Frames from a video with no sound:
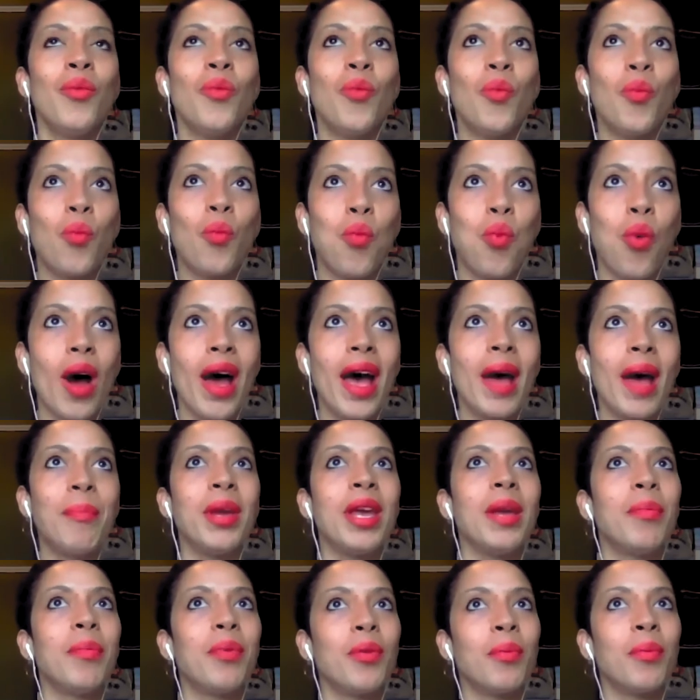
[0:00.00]
where
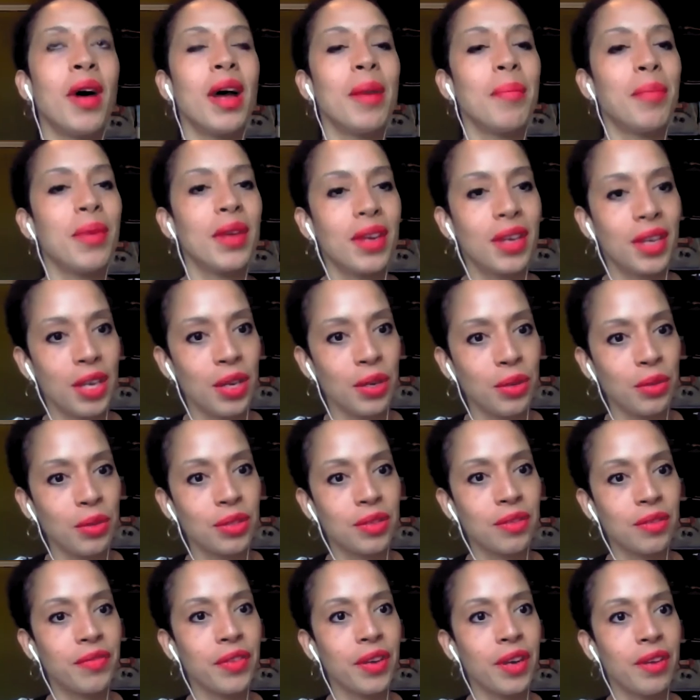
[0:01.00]
people might be
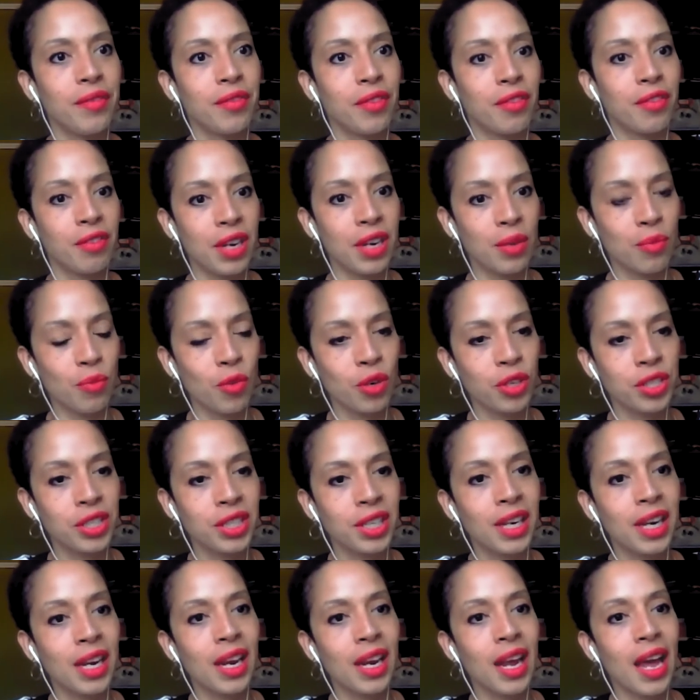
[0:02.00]
accused of
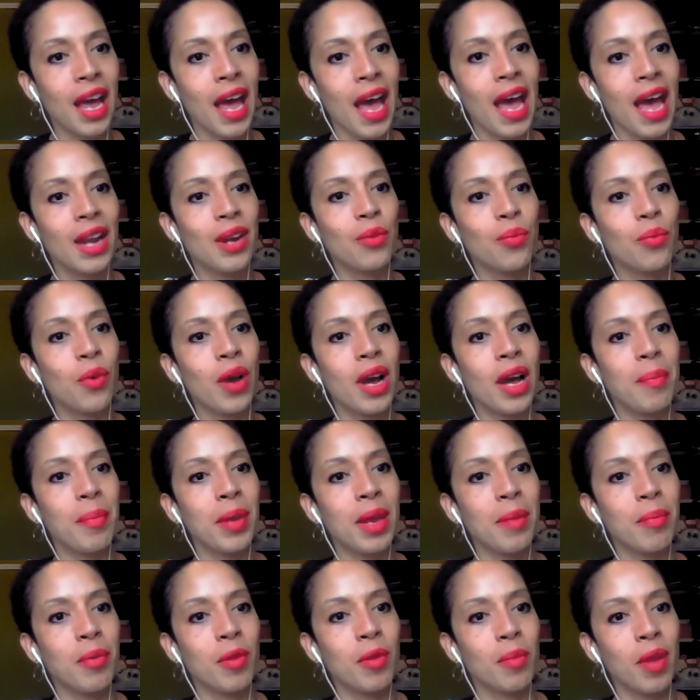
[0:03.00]
greenwashing and where
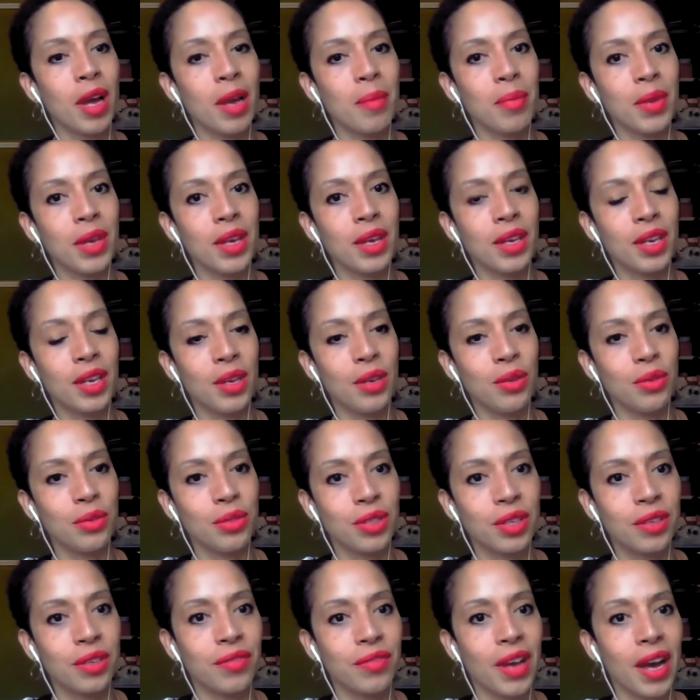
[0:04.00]
people might be
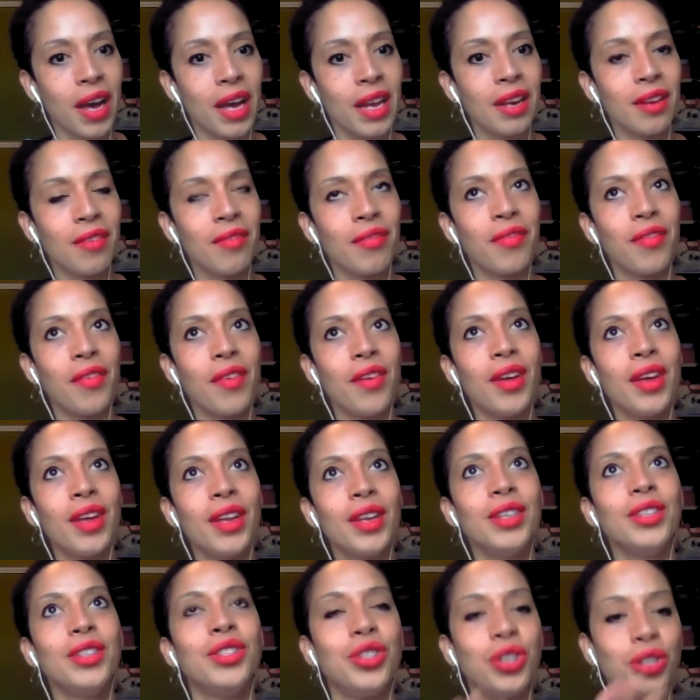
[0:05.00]
accused of kind of
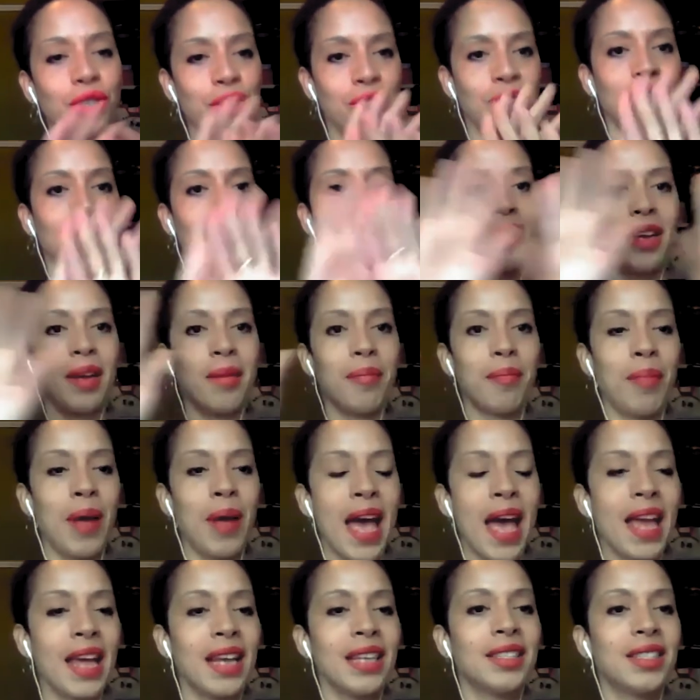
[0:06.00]
just
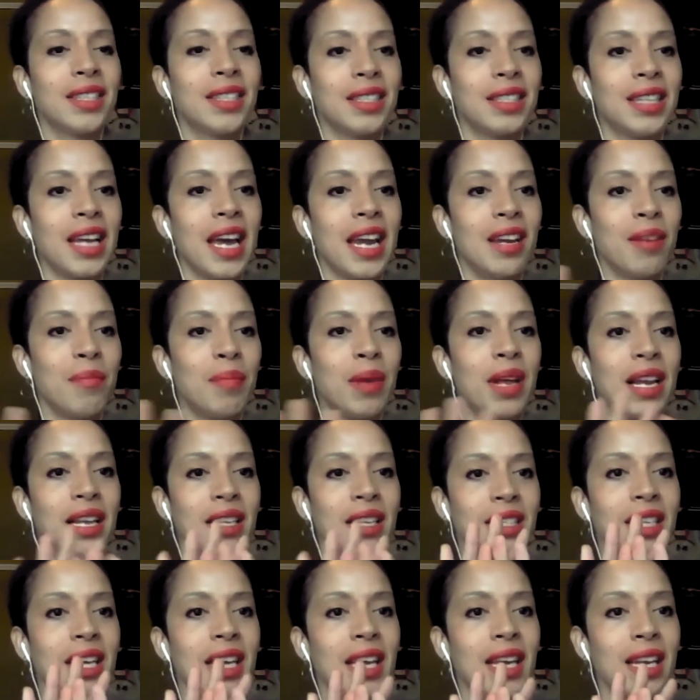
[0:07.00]
paying
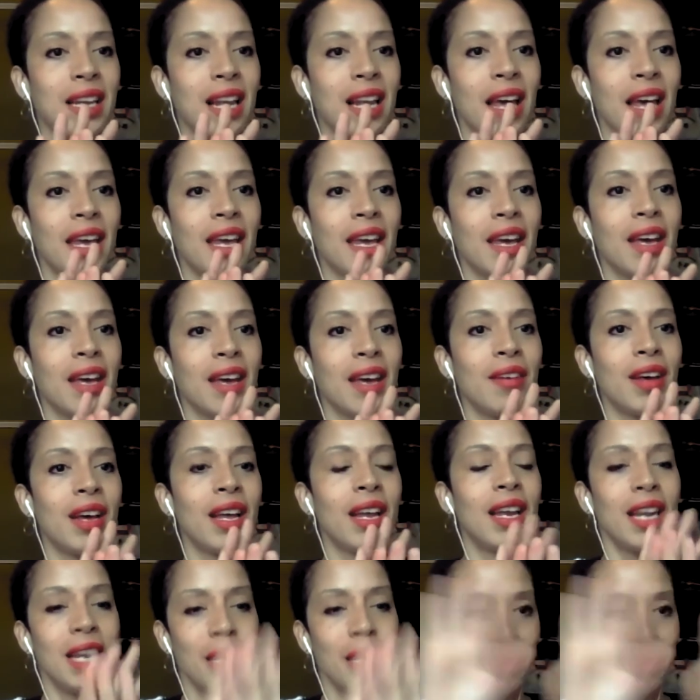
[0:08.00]
sustainability like
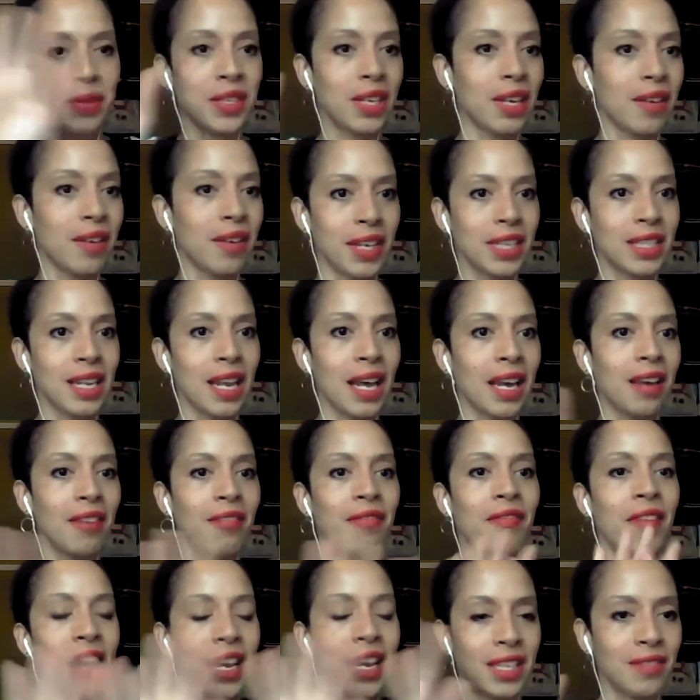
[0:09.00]
a lip service, like a
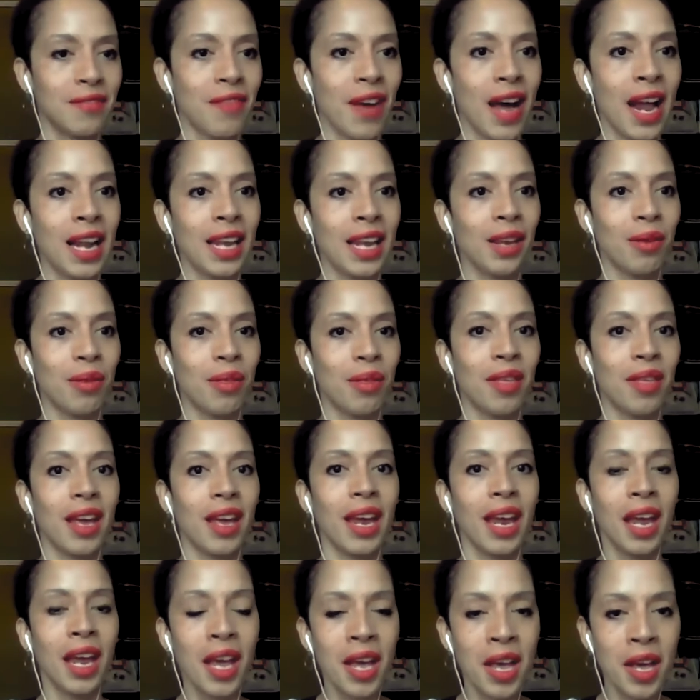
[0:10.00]
face value
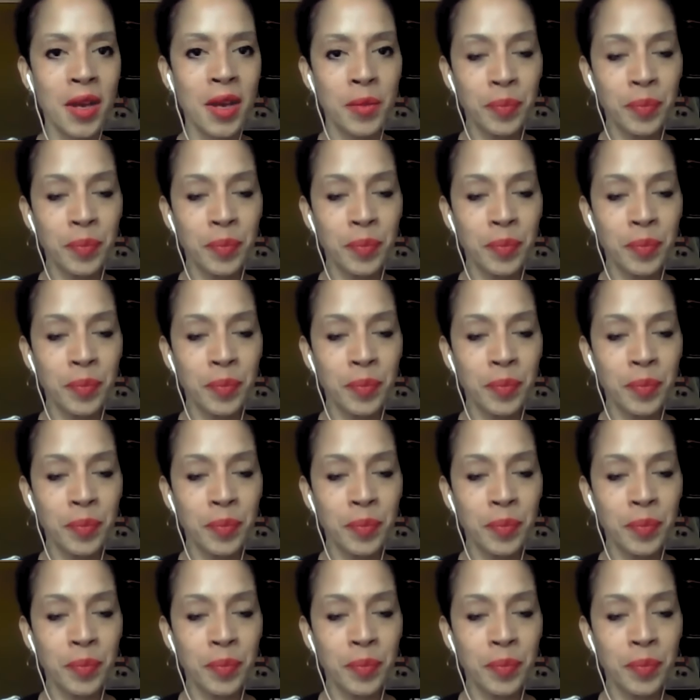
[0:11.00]
thing.